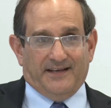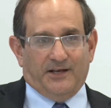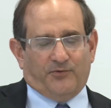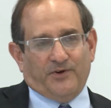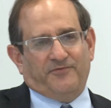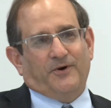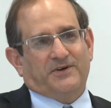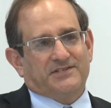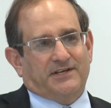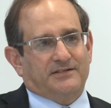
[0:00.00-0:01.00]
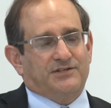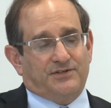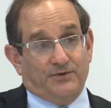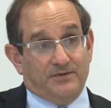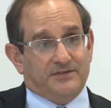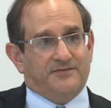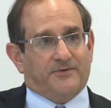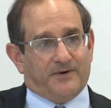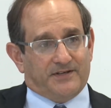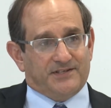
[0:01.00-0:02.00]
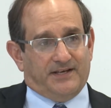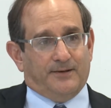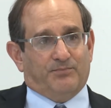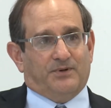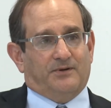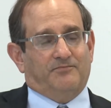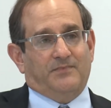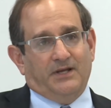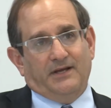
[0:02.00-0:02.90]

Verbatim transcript: If we focus on students, for example,